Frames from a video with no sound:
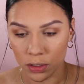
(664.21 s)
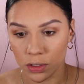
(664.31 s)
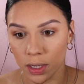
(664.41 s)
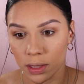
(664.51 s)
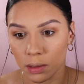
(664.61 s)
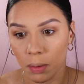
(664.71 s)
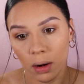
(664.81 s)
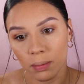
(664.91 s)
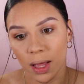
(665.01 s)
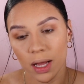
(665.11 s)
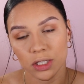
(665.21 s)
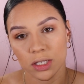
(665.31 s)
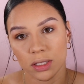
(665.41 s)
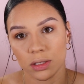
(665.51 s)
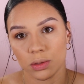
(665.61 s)
So I hit the bottom
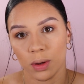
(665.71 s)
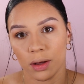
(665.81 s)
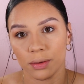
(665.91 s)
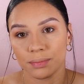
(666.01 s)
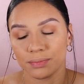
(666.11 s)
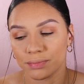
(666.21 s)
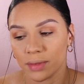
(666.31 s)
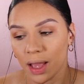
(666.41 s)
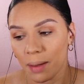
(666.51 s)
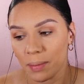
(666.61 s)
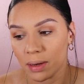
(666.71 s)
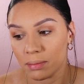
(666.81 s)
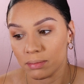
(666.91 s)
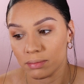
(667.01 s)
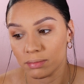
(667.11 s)
lashes as well. I
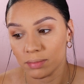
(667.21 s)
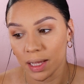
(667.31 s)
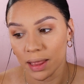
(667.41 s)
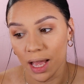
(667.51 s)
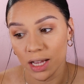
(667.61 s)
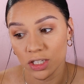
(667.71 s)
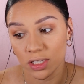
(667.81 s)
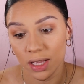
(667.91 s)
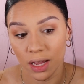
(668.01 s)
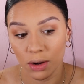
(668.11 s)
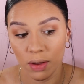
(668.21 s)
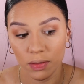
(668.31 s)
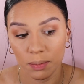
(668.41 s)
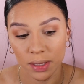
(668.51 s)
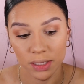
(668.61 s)
mean, my lashes, like, I don't
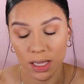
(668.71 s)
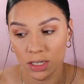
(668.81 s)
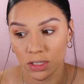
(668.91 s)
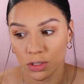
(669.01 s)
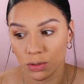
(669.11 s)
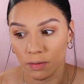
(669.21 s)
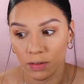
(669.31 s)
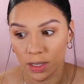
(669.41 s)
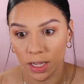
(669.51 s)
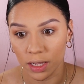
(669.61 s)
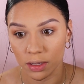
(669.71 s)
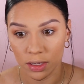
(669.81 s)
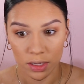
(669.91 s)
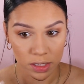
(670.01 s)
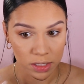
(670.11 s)
have the best lashes, so I feel like
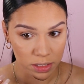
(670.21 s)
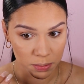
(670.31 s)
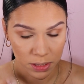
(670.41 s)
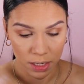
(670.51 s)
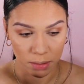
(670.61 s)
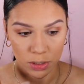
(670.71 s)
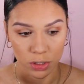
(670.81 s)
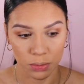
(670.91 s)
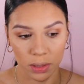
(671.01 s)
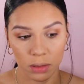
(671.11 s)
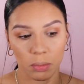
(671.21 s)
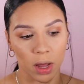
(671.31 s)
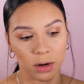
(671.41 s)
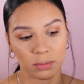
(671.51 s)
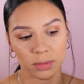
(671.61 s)
sometimes doing the
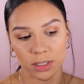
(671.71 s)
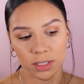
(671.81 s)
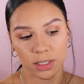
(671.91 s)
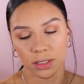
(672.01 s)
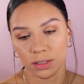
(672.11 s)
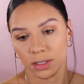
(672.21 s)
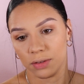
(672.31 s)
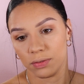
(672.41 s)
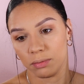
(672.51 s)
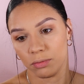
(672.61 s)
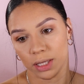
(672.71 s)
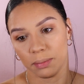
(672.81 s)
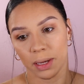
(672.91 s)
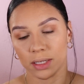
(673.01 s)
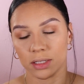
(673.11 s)
bottom doesn't even really
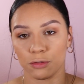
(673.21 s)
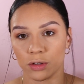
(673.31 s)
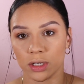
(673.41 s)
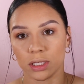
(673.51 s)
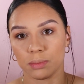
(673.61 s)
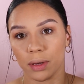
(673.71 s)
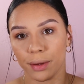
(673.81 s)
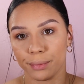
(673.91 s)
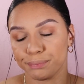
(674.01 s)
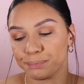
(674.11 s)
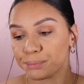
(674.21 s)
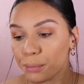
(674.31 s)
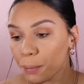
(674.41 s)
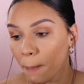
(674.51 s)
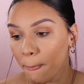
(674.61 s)
make a difference, but
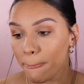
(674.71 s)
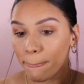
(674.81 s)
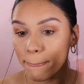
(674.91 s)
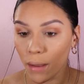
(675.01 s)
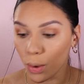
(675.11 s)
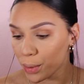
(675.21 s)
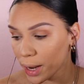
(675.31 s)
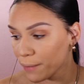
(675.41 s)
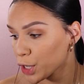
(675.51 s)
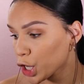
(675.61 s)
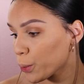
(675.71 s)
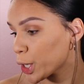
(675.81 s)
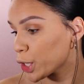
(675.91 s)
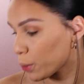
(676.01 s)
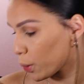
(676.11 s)
whatever, we're
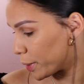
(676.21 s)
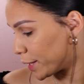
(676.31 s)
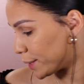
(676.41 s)
gonna roll with